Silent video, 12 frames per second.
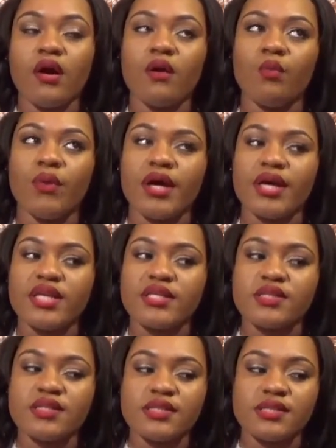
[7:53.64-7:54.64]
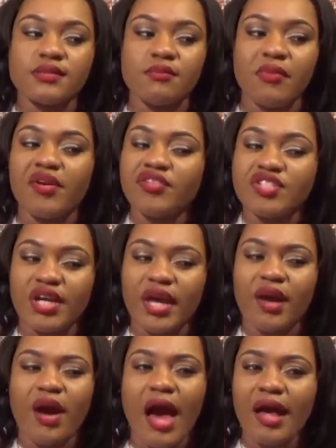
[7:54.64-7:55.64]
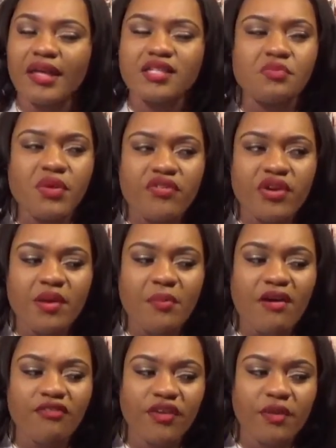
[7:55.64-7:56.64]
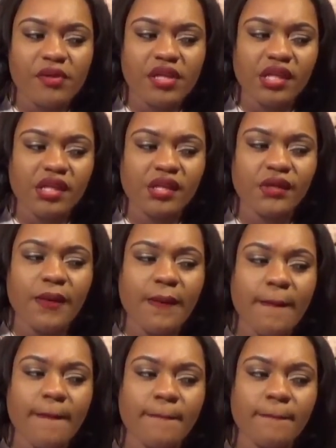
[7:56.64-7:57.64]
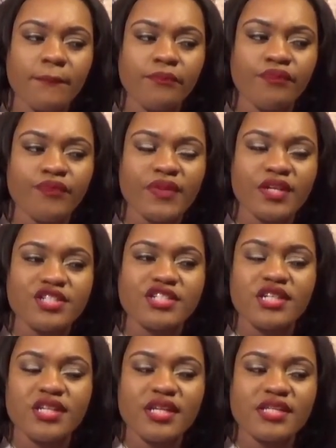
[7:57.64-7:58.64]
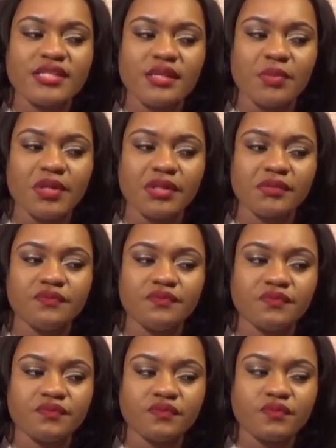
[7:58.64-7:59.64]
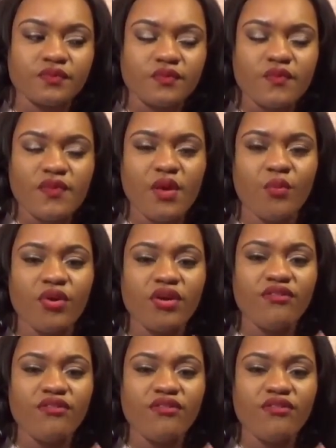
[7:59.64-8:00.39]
was Mary J. Is Mary in my family? She needs to be. We're gonna